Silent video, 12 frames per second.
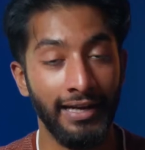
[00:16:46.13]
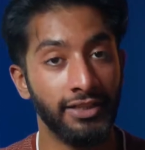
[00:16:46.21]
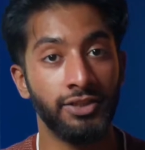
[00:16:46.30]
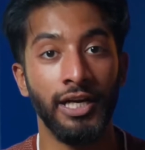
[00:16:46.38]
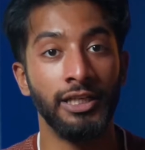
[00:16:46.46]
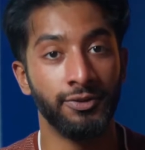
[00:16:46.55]
in
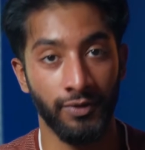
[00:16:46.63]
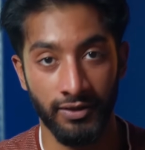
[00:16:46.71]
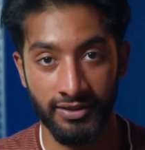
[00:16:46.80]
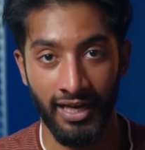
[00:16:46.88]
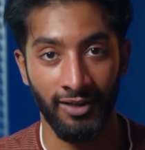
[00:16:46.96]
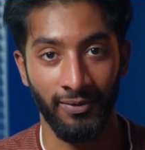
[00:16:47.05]
exchange for a
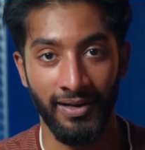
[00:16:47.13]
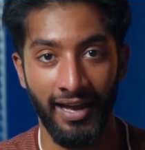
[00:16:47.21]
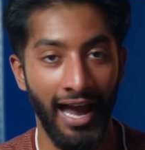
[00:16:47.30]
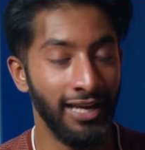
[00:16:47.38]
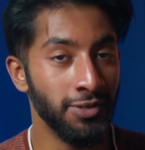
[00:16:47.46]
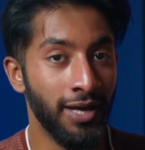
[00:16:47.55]
salary.
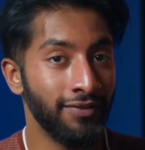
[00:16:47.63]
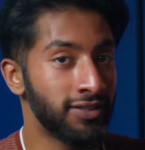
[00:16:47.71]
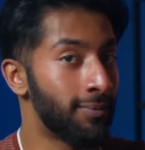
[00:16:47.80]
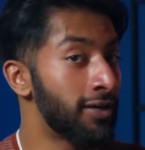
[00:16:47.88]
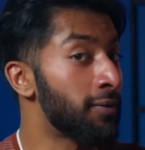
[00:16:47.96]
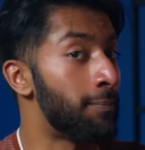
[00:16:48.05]
And you give
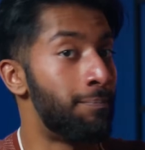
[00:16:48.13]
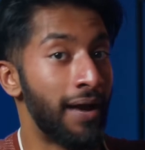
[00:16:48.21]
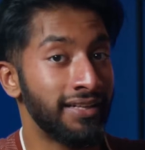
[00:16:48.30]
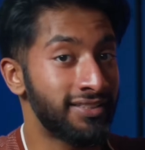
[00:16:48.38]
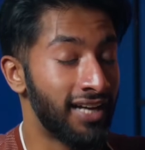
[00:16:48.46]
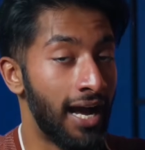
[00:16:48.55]
someone your
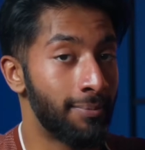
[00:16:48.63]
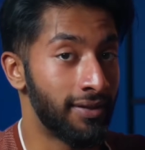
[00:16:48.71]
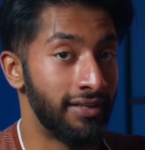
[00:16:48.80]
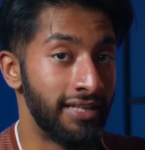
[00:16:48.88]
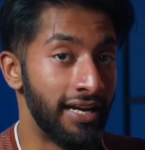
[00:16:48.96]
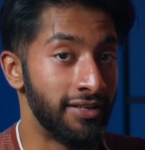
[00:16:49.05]
best time of
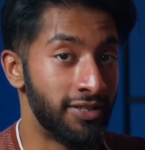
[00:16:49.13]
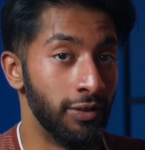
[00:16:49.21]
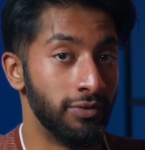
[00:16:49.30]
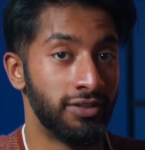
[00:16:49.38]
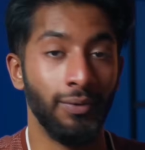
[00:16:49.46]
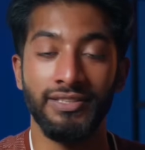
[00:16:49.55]
the day
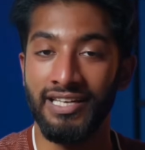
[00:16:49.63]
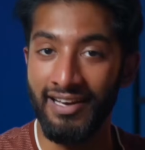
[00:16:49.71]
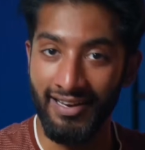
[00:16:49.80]
too. So it's